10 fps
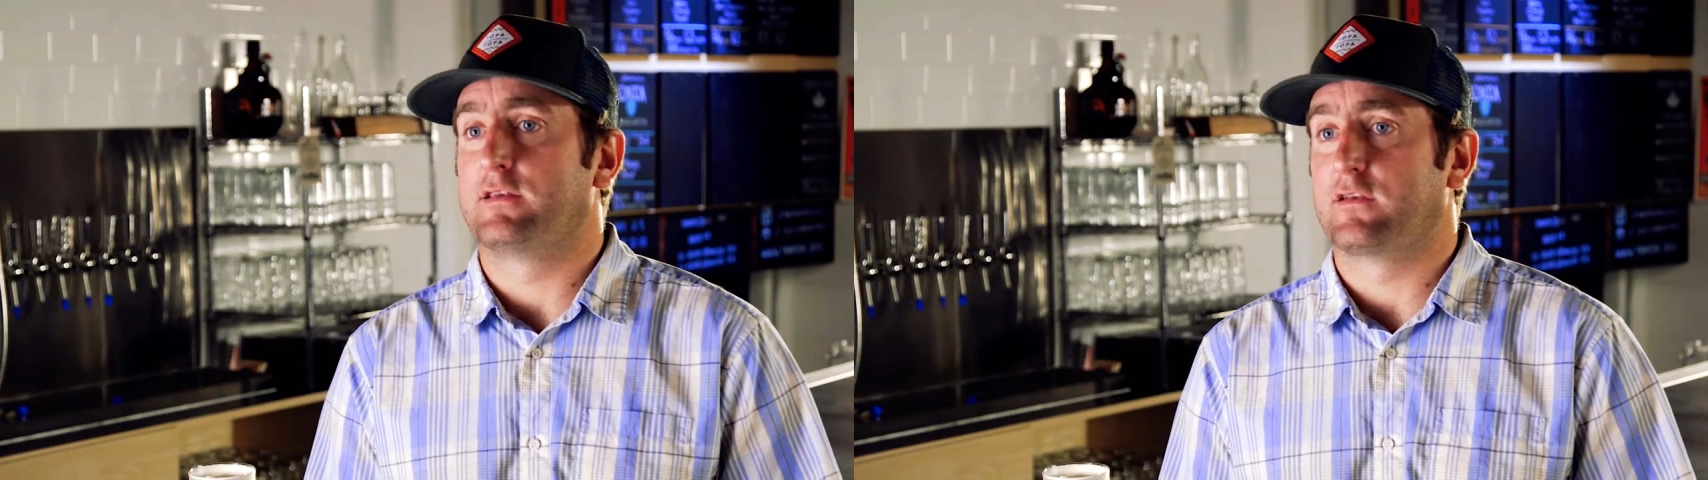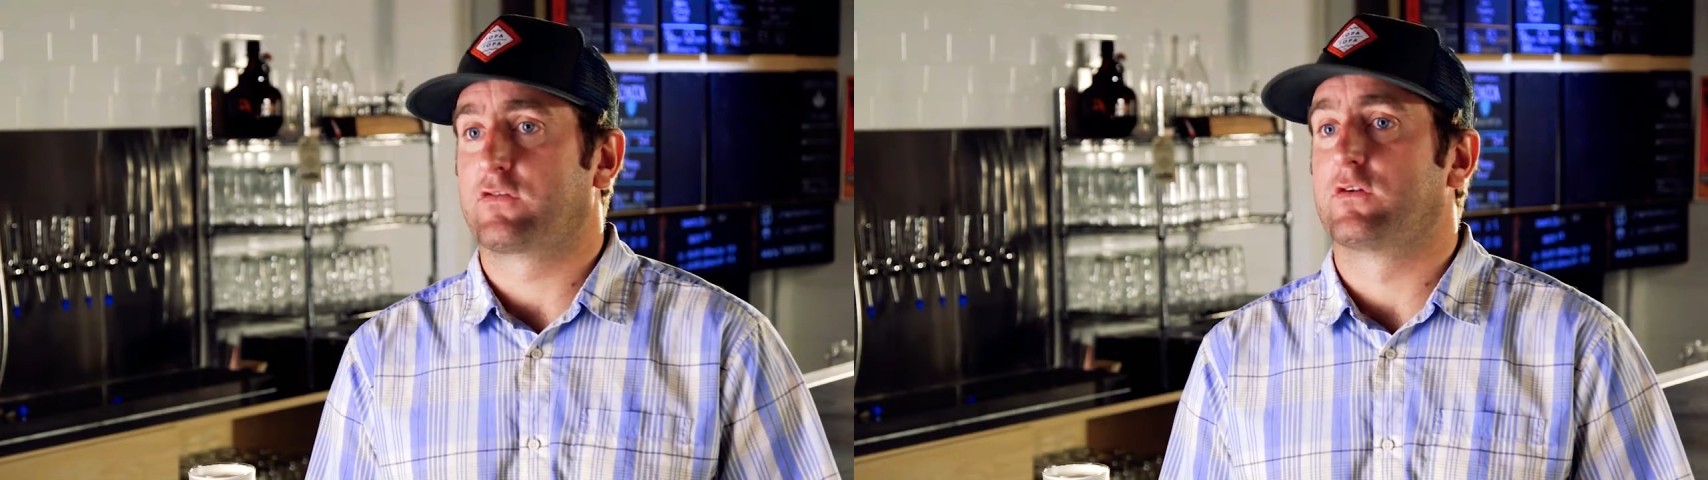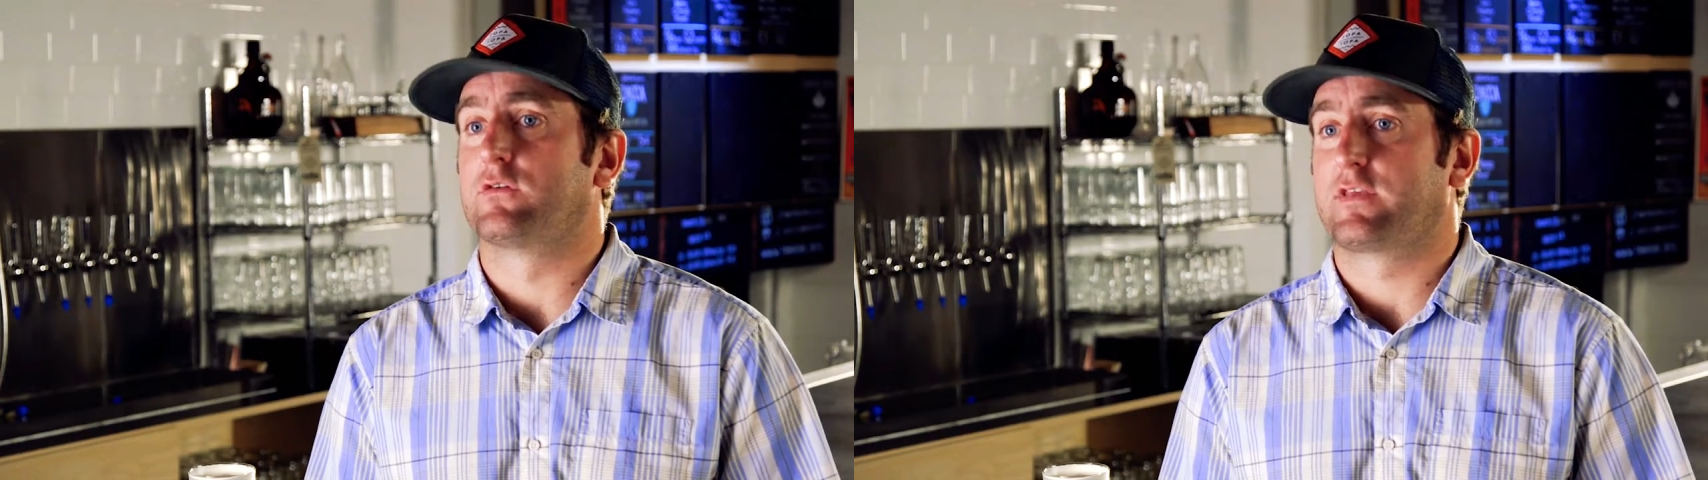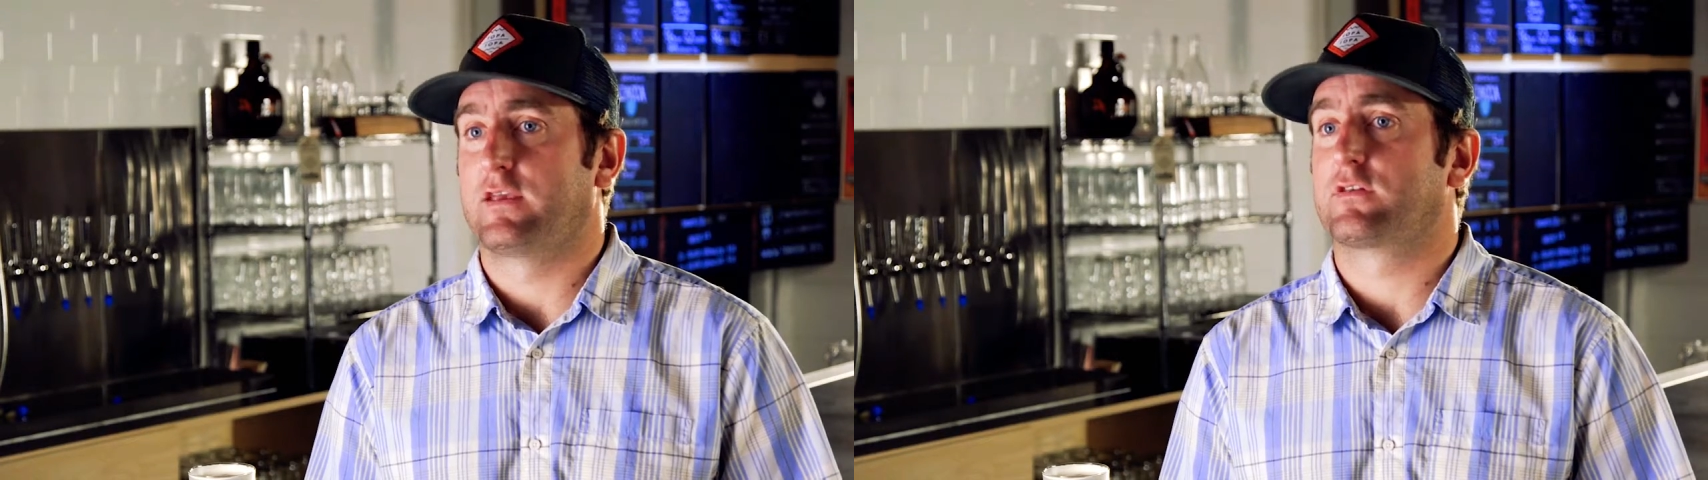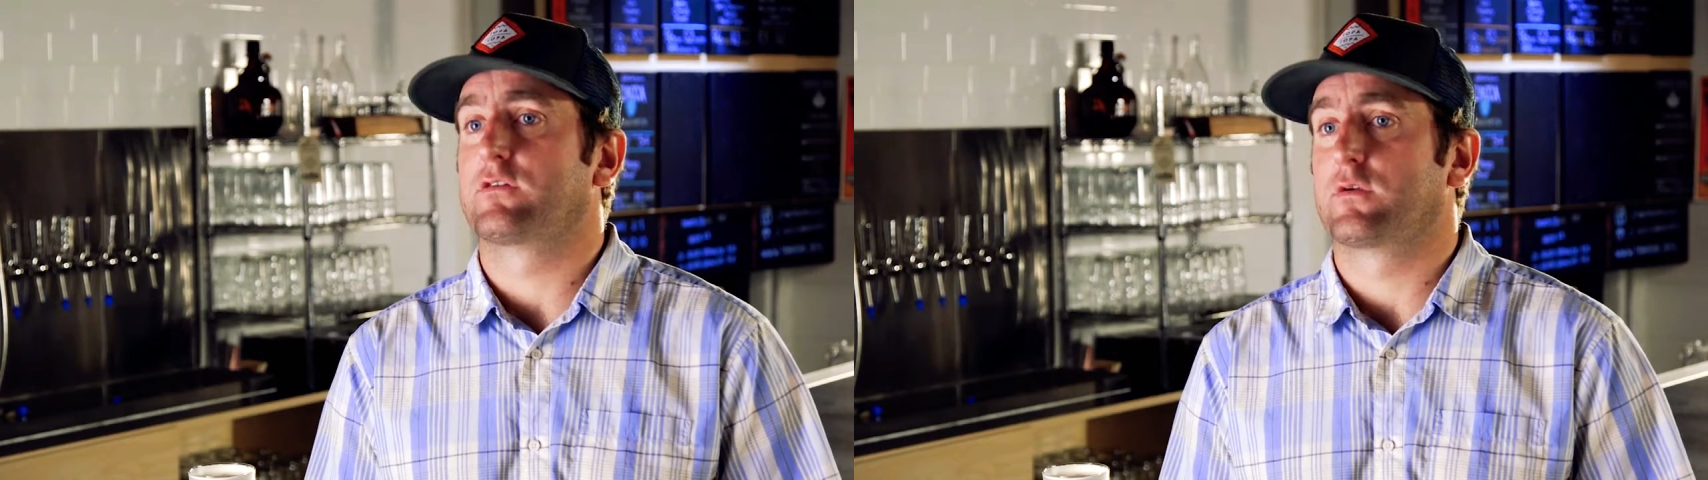additional
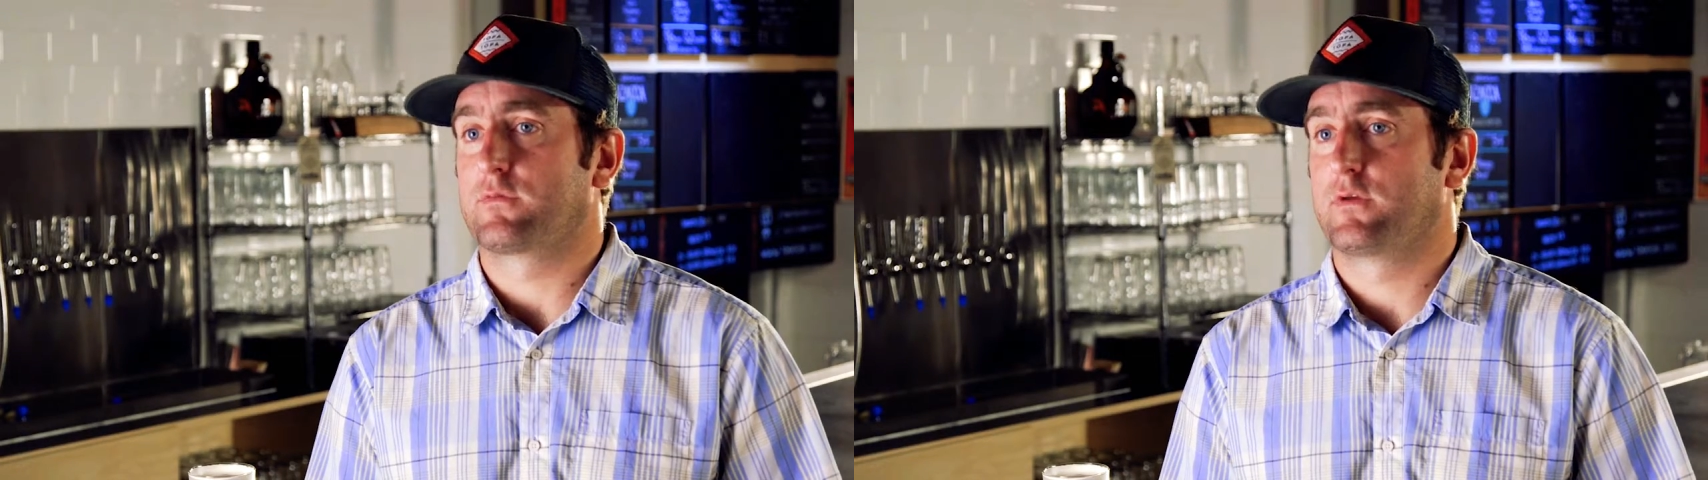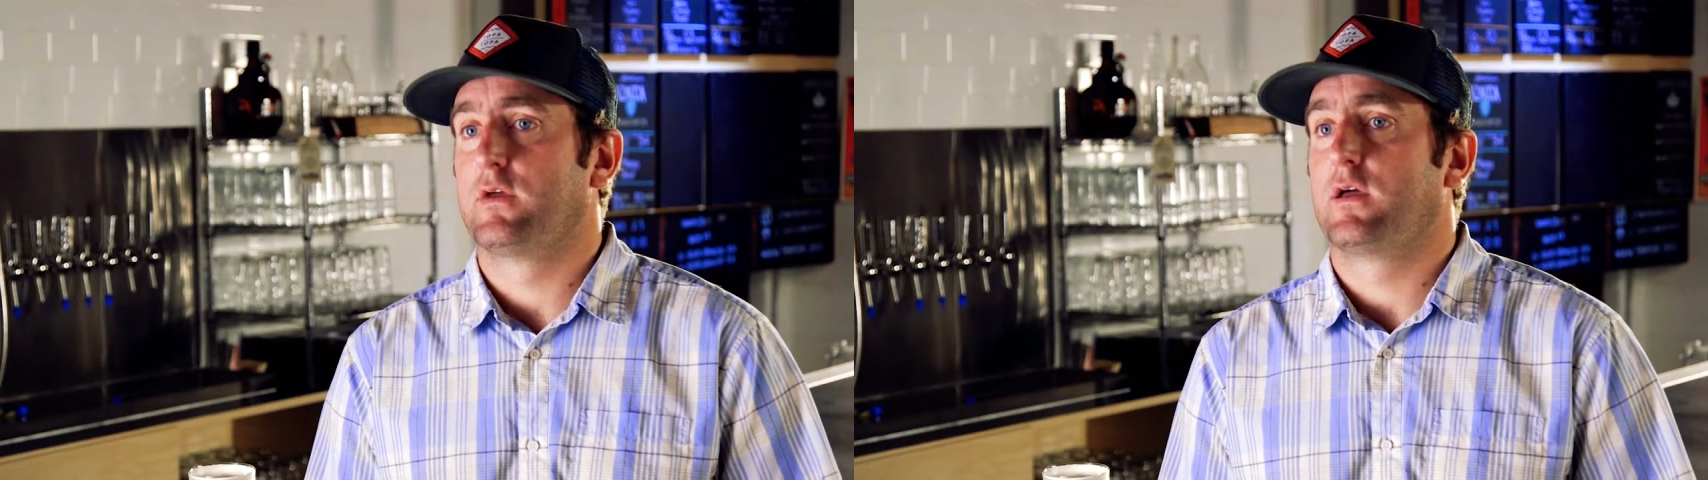tasting rooms